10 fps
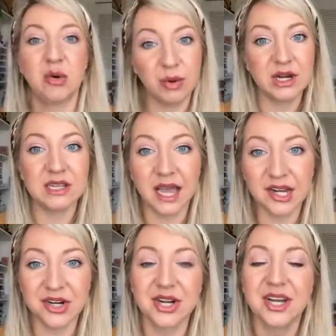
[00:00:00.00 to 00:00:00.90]
don't
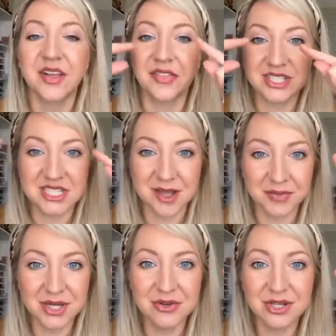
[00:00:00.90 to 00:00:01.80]
liner, this is
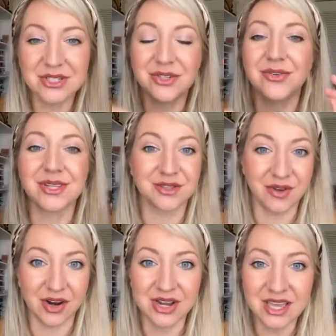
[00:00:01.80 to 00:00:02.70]
something you can do that's
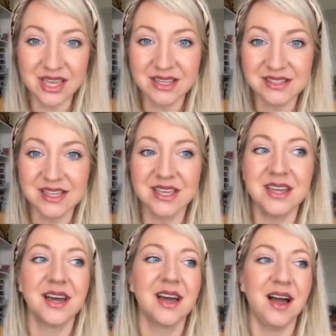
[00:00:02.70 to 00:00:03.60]
very
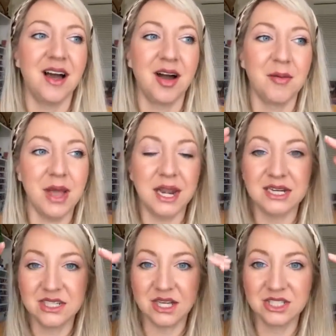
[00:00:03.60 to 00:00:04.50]
easy um, and
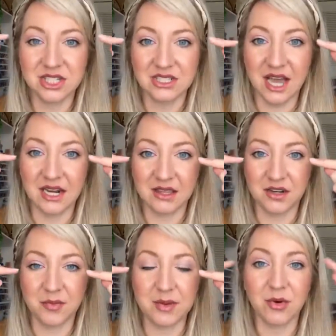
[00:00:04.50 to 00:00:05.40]
it does just add a
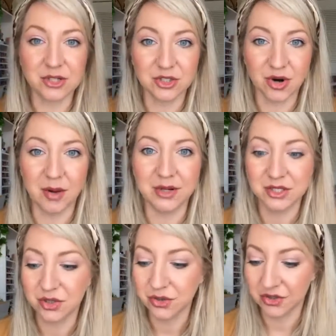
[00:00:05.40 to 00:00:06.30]
little bit more
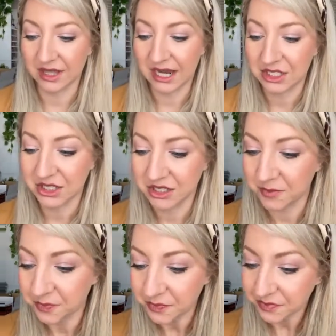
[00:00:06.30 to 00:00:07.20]
drama to your lashes.